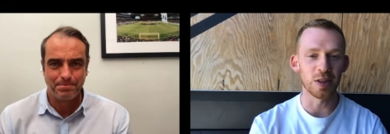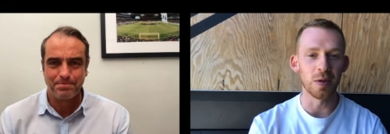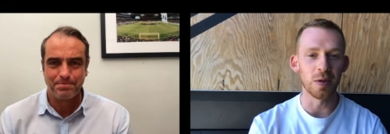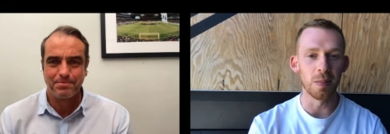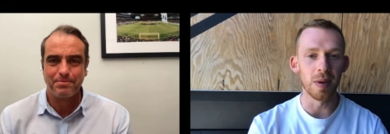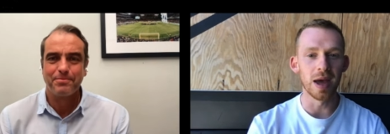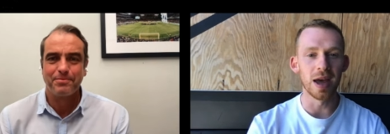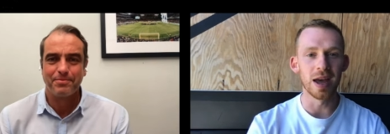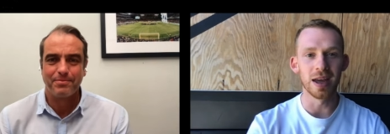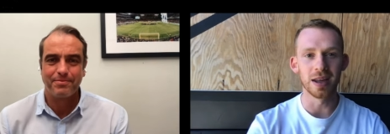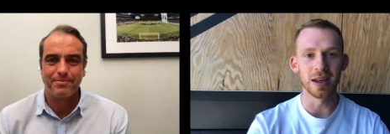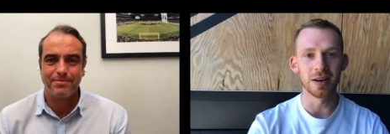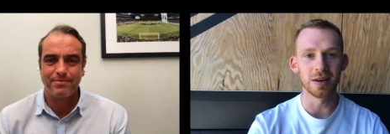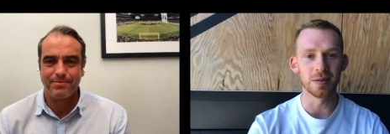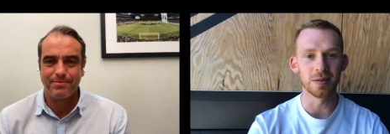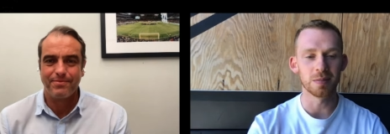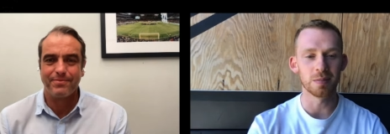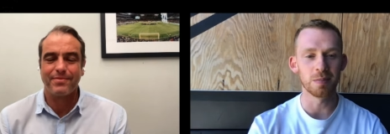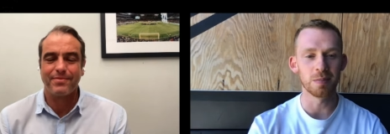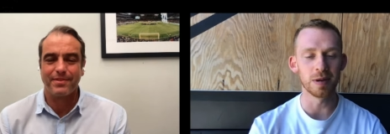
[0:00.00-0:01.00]
Speaker 1: the main
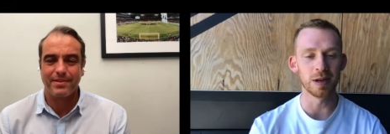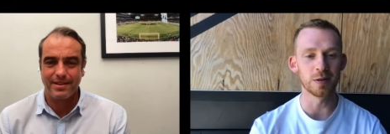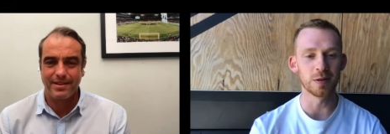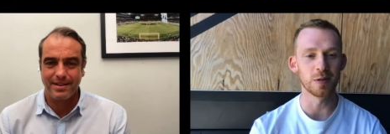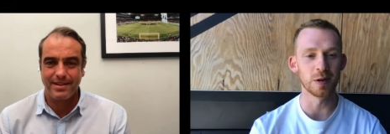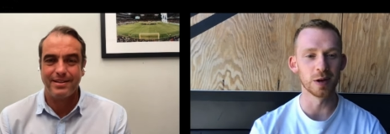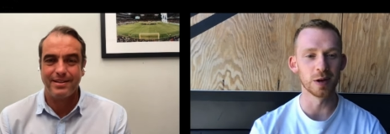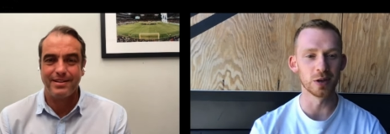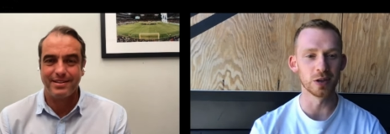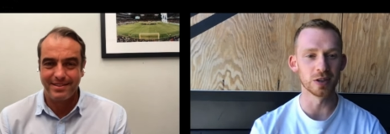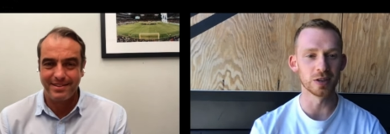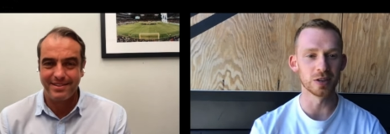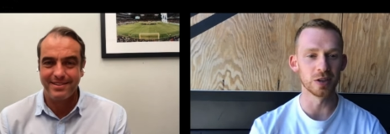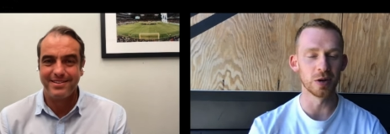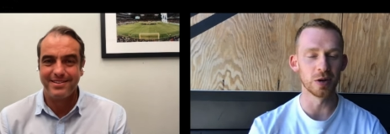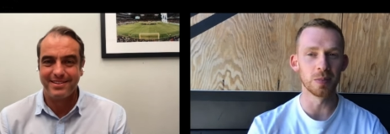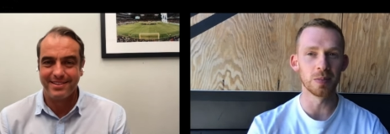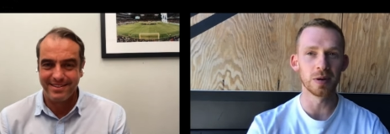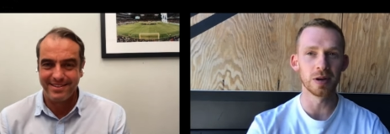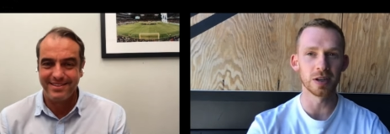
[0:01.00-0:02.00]
midfielder's
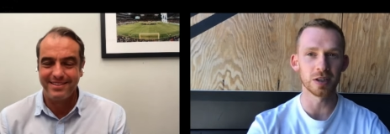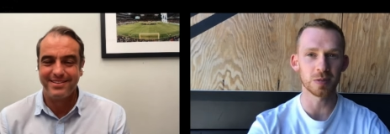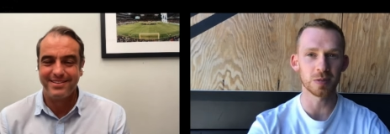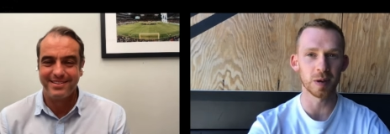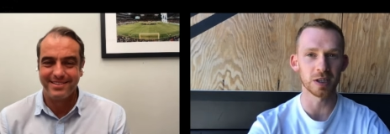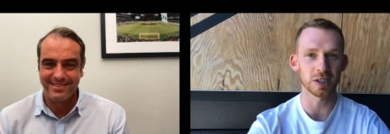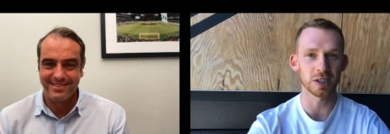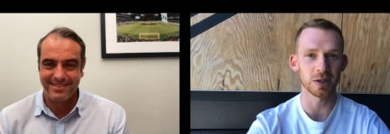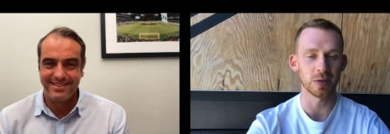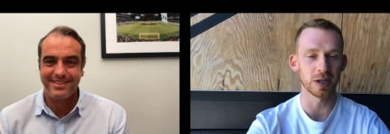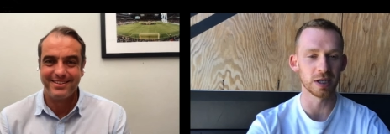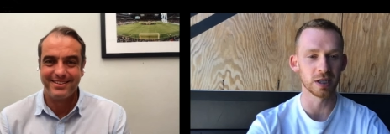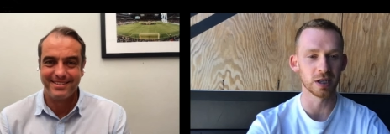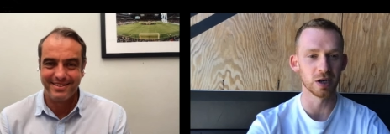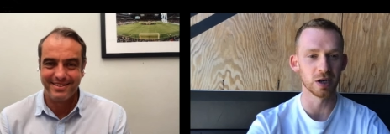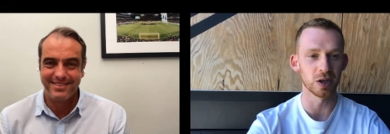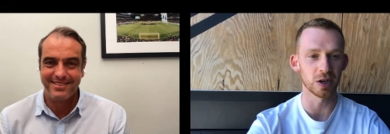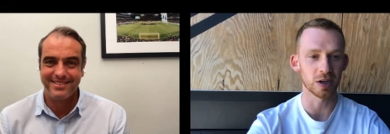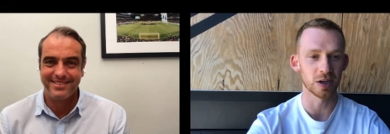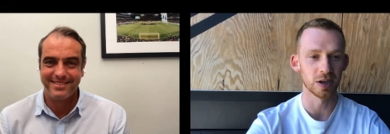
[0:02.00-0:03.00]
number, especially when you
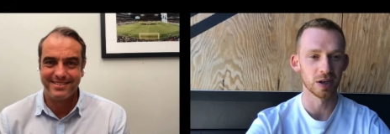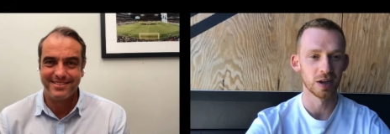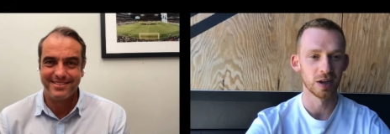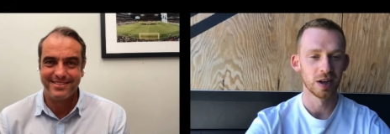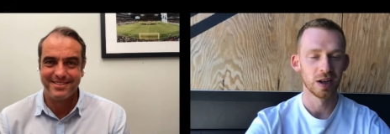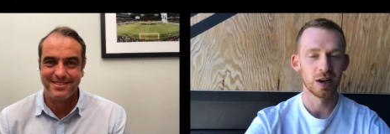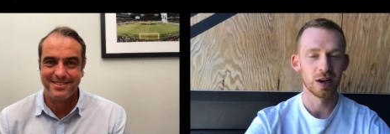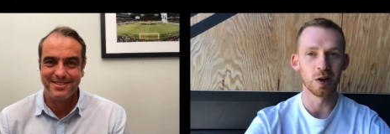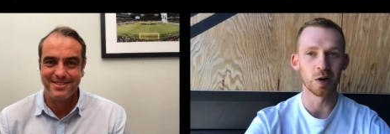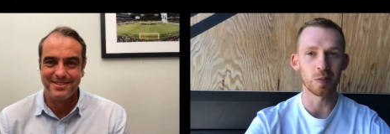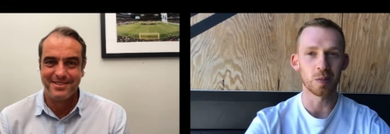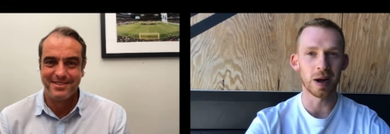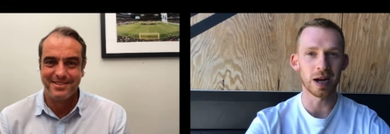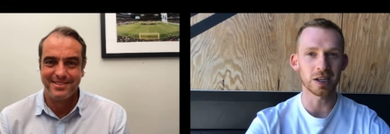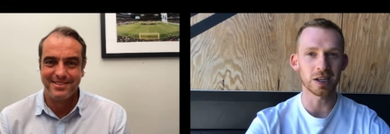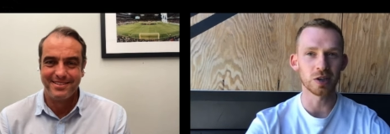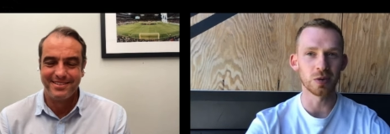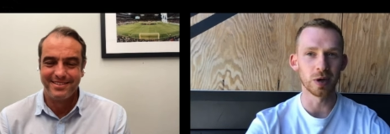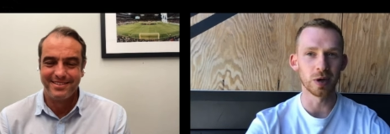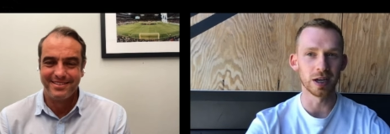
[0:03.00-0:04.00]
look look
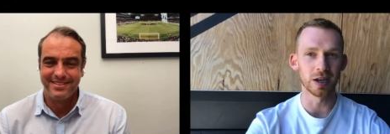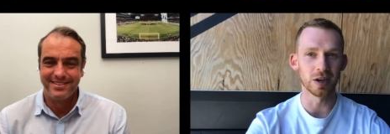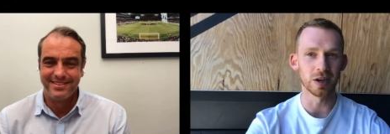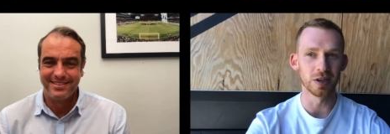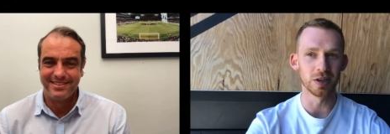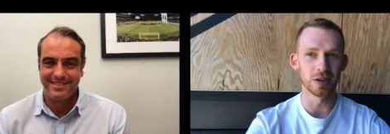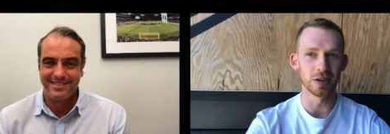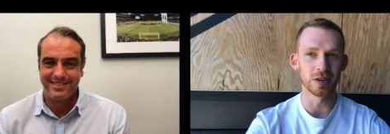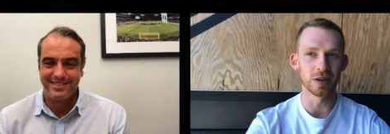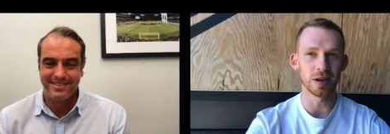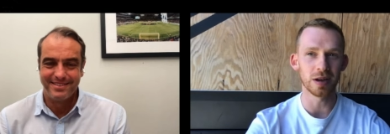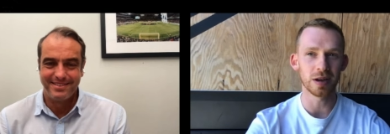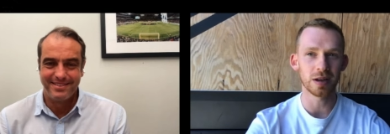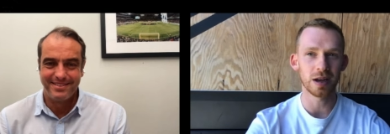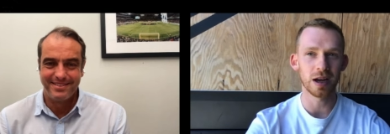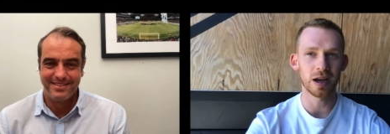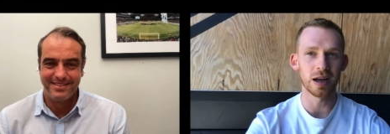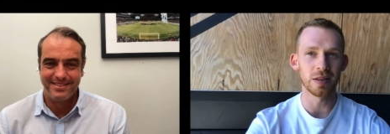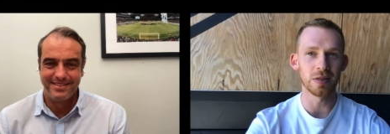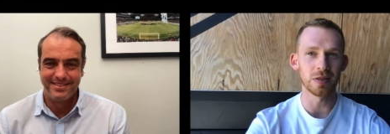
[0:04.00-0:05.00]
back to England
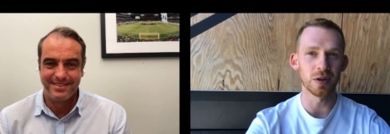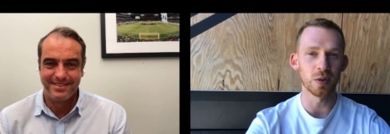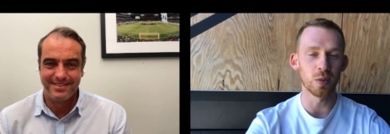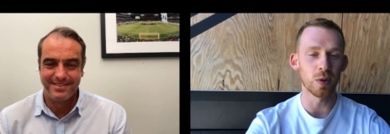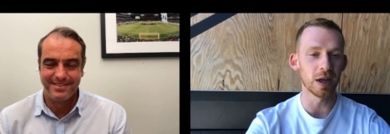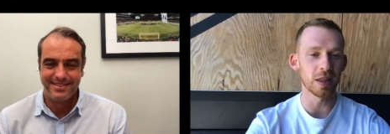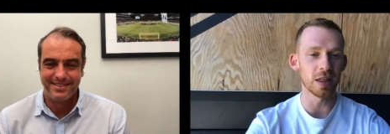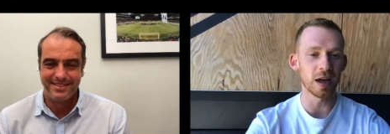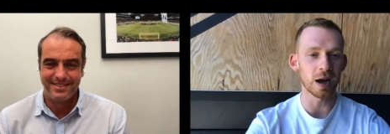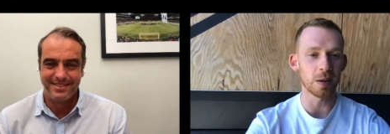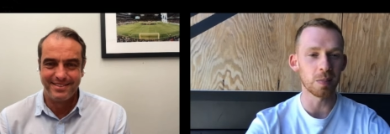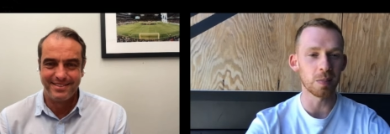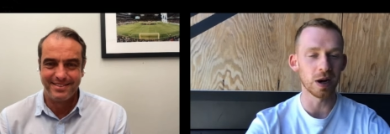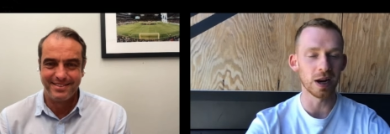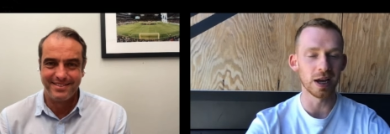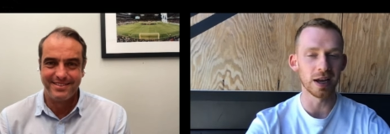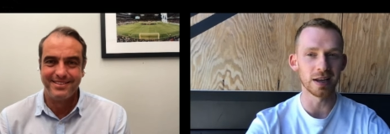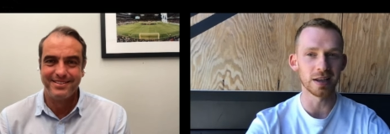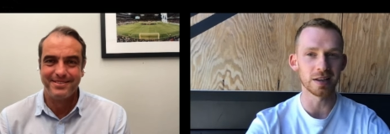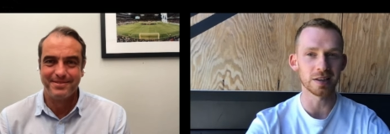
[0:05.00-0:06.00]
and the way that I
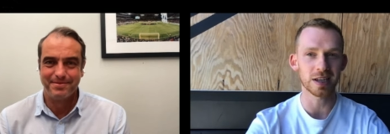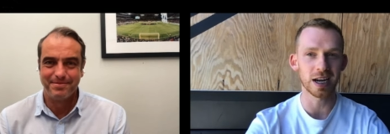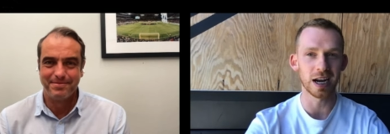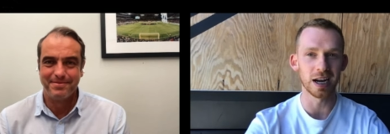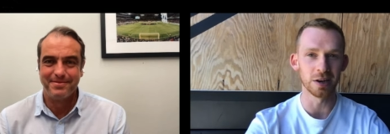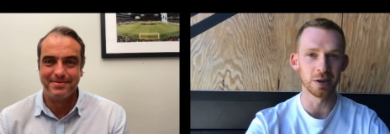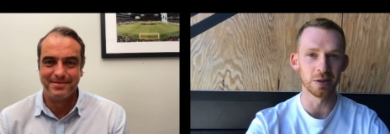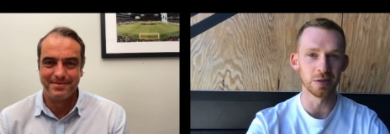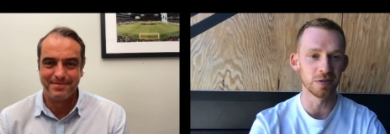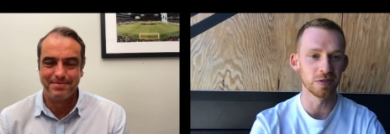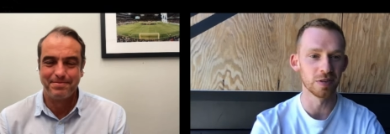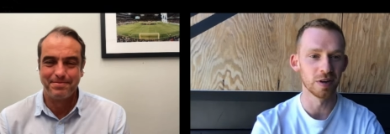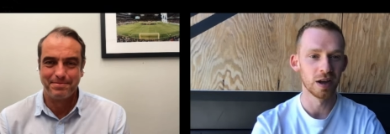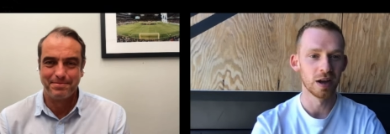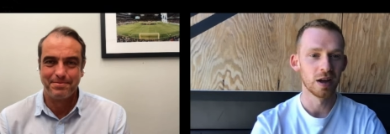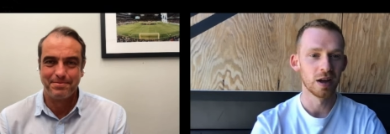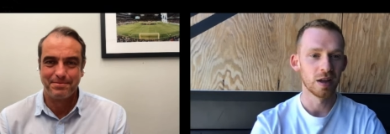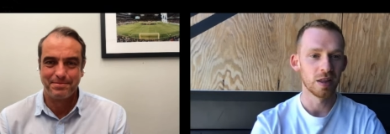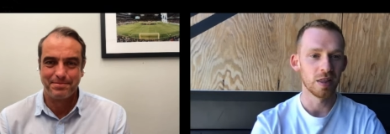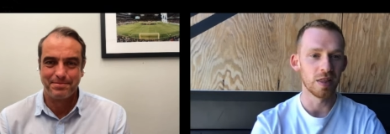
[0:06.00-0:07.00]
play. It's kind of
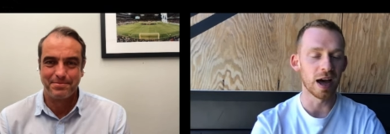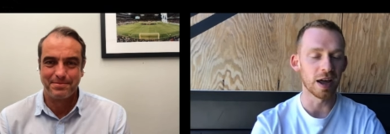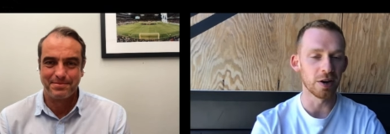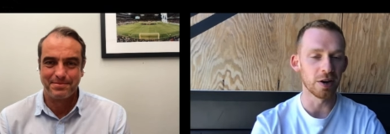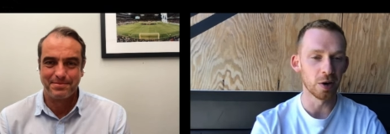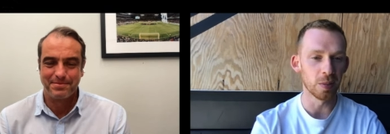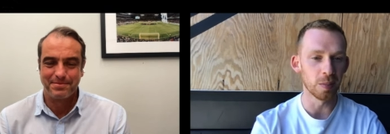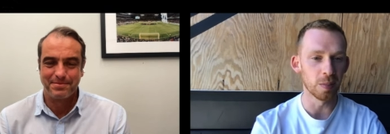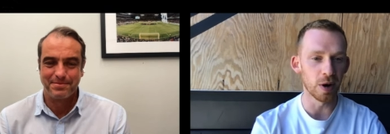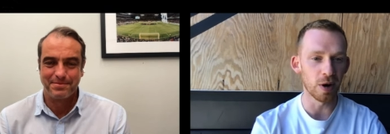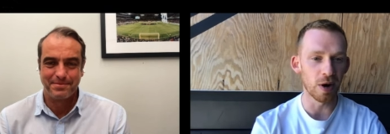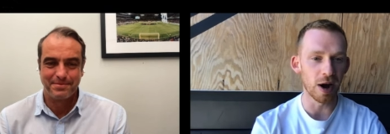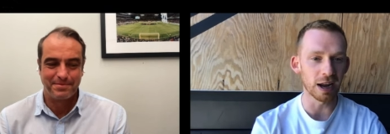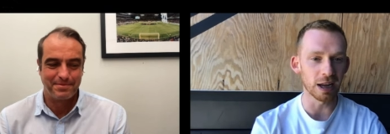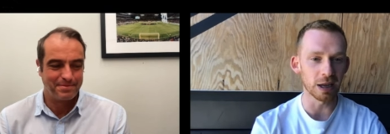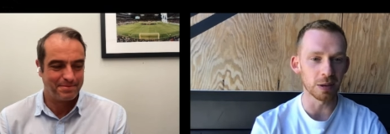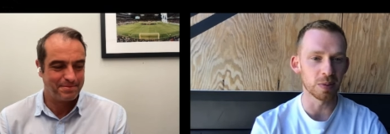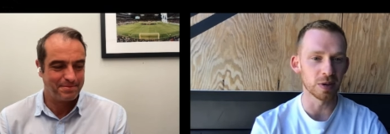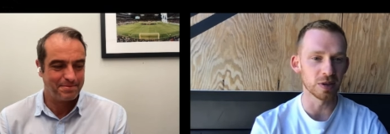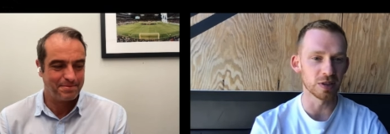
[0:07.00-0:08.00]
that number
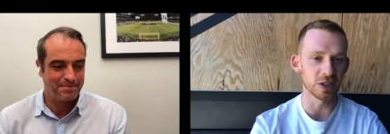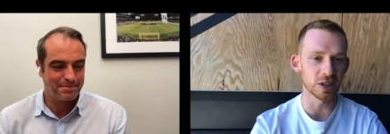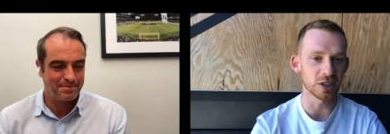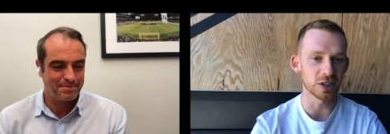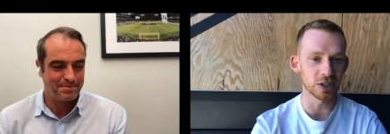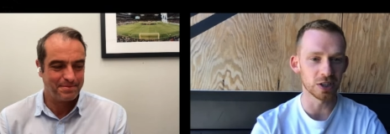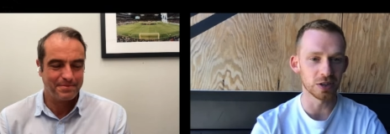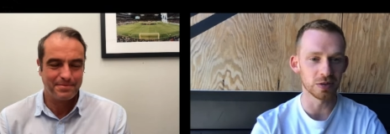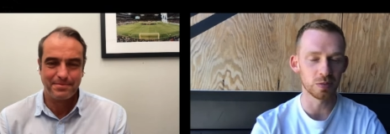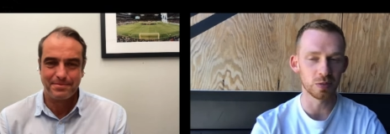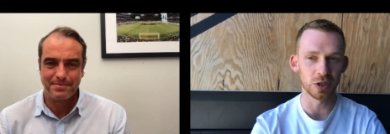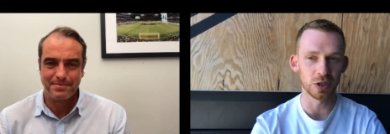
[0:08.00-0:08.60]
eight position.